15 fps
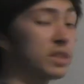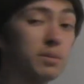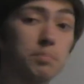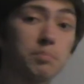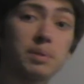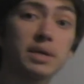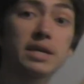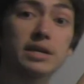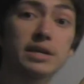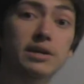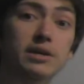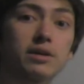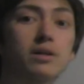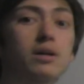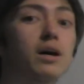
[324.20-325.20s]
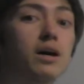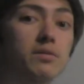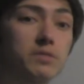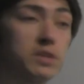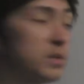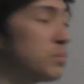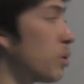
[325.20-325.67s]
the peak
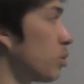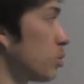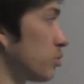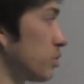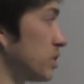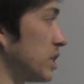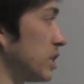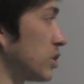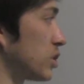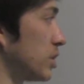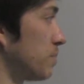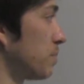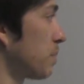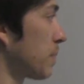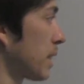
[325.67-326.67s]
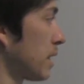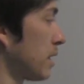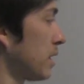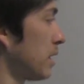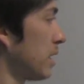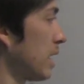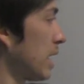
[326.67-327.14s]
of depolarization.
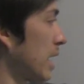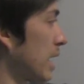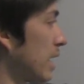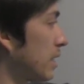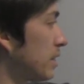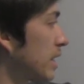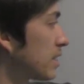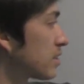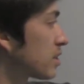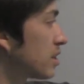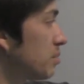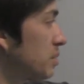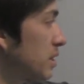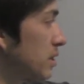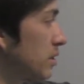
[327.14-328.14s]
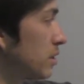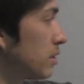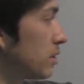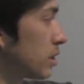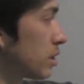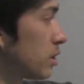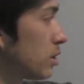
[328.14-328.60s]
And that's going to be
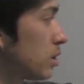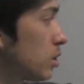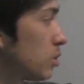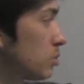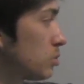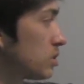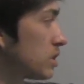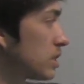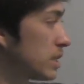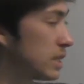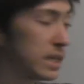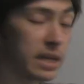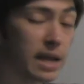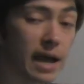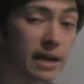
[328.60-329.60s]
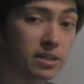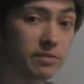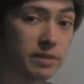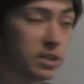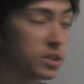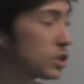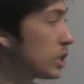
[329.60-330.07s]
the closed
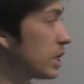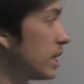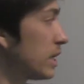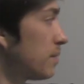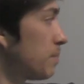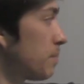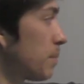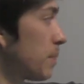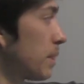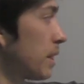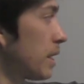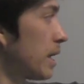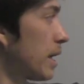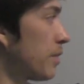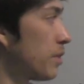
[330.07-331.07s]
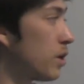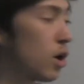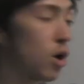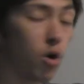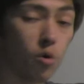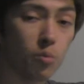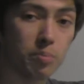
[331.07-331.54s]
inactivation gate and
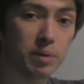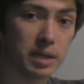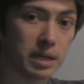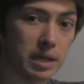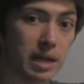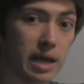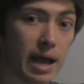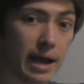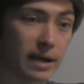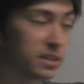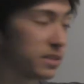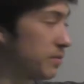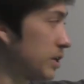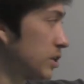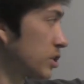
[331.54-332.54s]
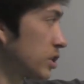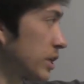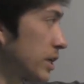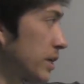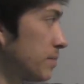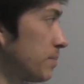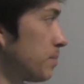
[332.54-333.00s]
the open activation
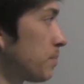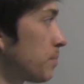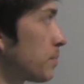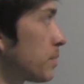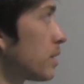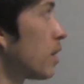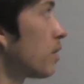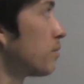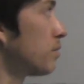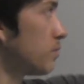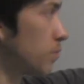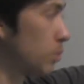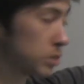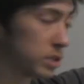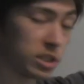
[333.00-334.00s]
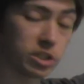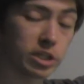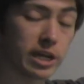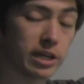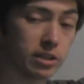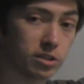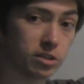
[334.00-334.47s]
gate of the
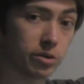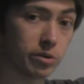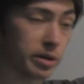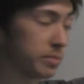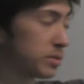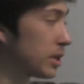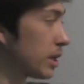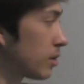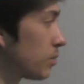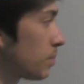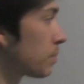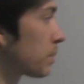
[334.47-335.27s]
voltage-gated sodium channel.